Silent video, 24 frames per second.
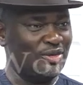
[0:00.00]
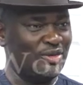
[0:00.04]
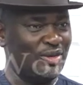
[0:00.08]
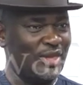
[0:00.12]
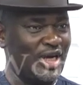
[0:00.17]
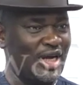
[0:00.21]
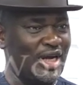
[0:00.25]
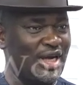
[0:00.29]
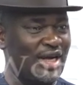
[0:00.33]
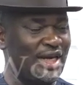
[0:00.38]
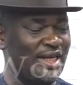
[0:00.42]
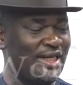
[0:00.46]

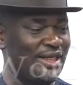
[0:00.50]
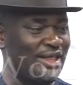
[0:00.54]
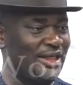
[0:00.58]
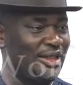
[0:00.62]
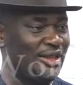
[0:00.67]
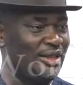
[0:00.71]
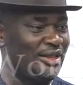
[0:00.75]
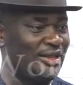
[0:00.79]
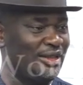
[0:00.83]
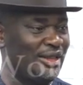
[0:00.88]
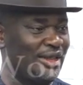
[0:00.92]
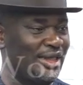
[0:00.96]
my
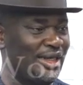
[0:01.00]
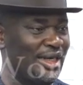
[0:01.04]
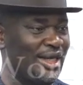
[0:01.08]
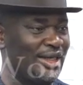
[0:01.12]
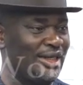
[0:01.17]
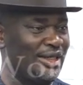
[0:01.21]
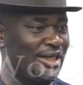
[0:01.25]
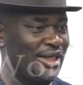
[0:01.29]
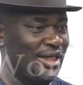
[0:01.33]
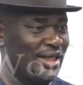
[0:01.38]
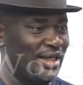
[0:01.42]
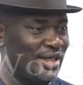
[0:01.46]
highly
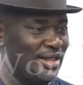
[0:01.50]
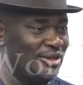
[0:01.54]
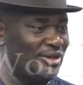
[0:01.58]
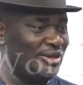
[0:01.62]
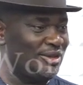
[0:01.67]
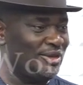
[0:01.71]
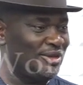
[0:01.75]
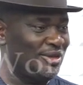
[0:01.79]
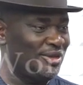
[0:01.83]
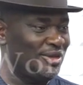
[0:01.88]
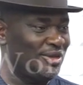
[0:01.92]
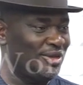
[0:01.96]
learned
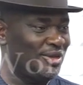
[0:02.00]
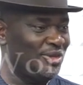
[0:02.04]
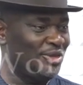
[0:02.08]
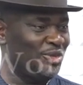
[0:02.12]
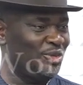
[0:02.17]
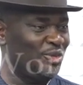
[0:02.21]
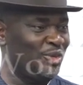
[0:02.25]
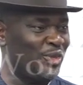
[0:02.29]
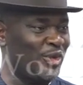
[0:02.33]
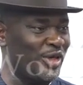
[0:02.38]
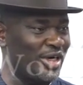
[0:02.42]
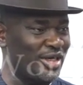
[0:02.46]

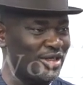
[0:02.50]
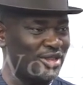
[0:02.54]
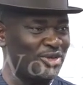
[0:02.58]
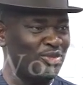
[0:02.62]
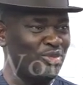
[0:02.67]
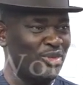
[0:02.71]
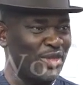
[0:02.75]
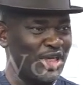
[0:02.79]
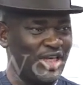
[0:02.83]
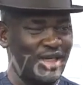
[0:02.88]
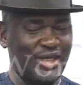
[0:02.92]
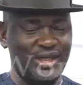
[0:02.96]
press
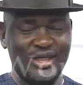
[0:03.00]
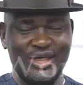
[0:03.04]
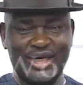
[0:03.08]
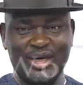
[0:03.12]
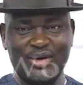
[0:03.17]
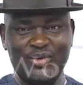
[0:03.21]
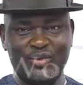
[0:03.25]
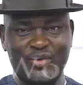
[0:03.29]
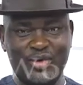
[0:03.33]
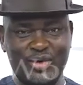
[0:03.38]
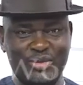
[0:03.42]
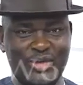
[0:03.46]
men
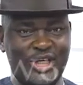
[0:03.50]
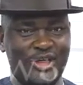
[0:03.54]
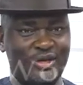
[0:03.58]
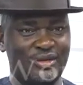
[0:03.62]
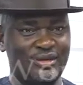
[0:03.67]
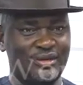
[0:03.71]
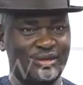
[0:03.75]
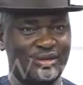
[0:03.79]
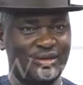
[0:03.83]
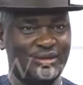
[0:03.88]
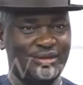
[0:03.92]
and women,